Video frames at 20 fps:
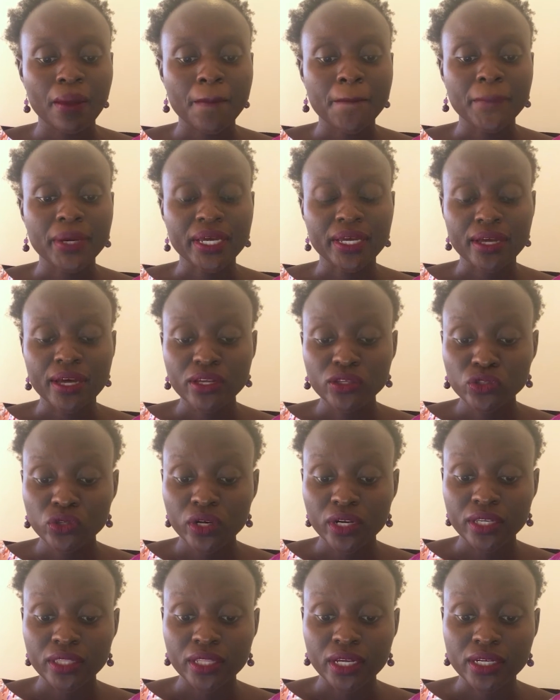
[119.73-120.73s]
By
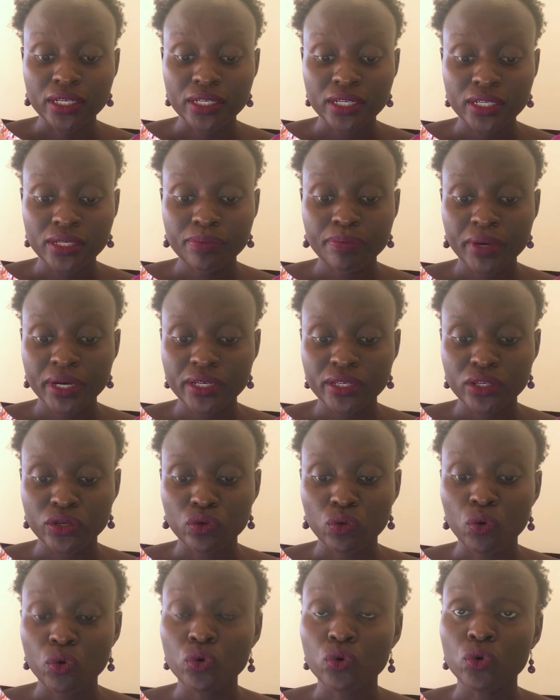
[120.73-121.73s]
cancelling the debt
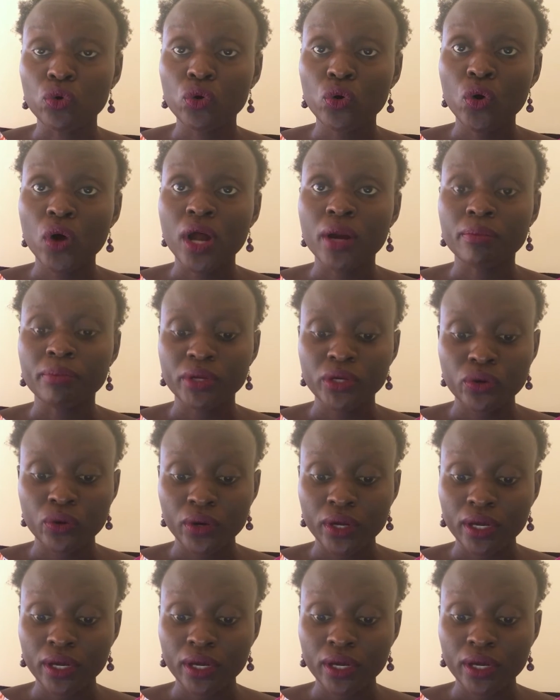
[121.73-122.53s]
burden on low and middle